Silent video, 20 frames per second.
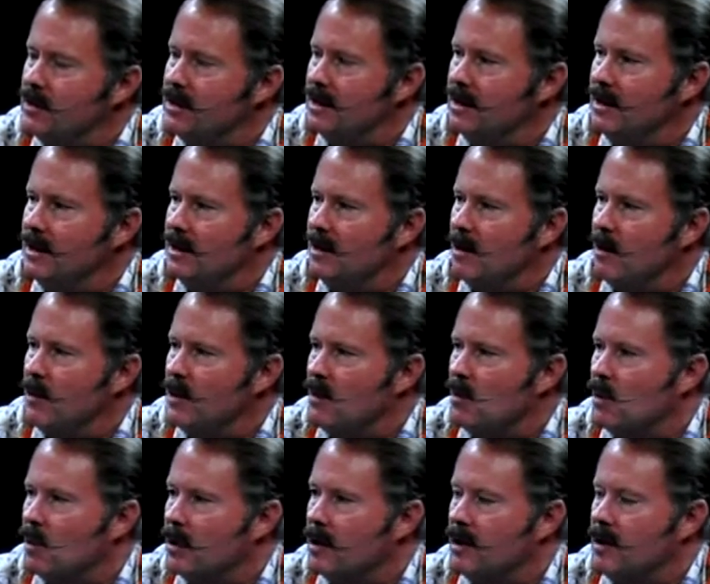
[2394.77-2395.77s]
See, at the Army
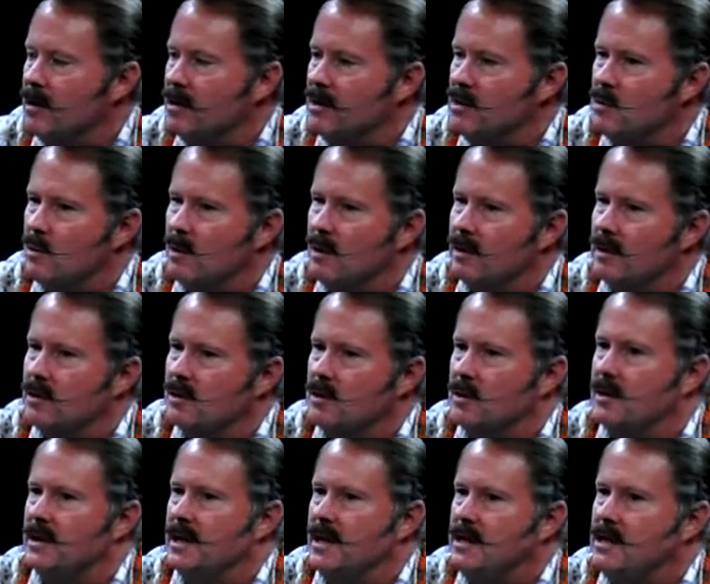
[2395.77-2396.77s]
War College, we're at the
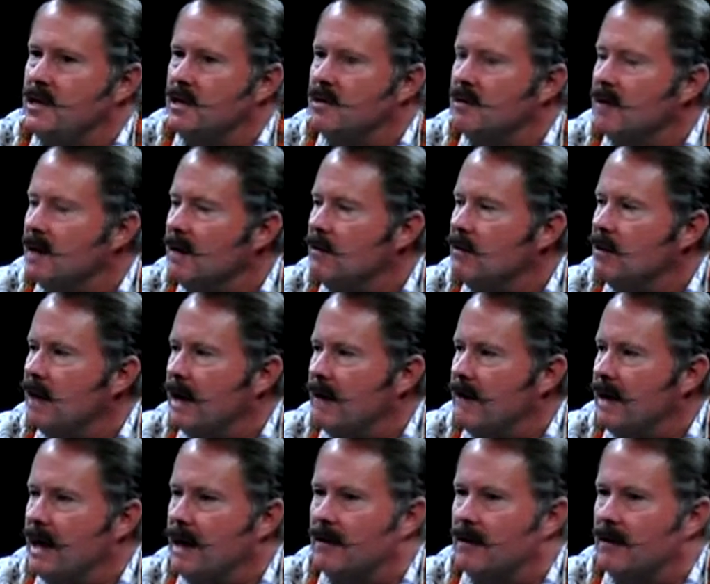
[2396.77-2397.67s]
strategic level of